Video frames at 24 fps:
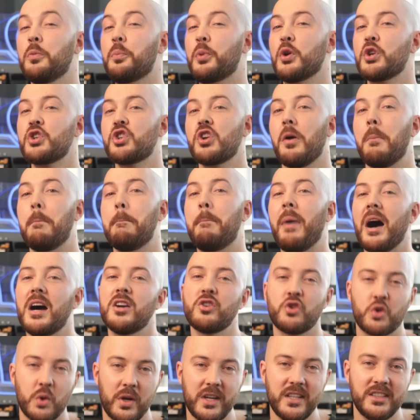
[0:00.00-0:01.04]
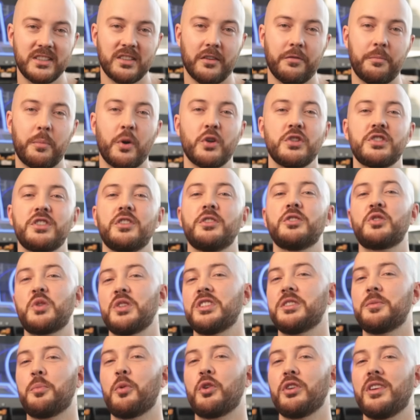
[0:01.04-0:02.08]
to push the boundaries of personal
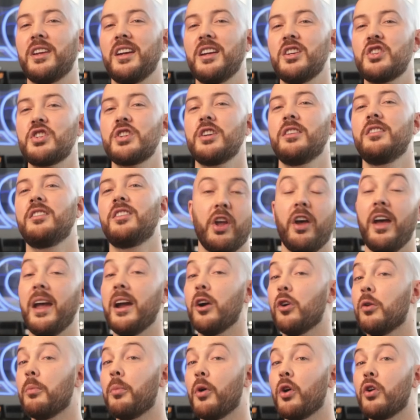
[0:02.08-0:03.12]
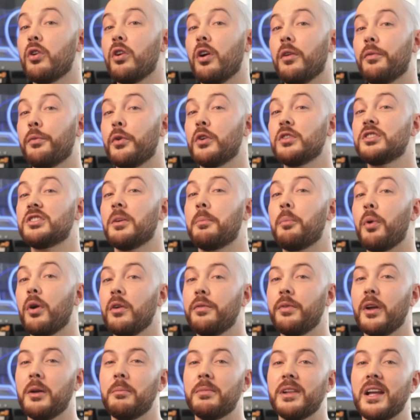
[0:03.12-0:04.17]
transportation, the Airborne offers a
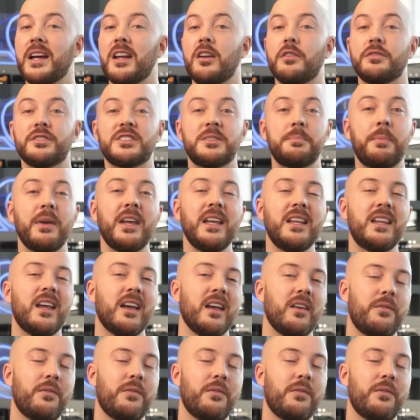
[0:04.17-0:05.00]
perfect blend of speed,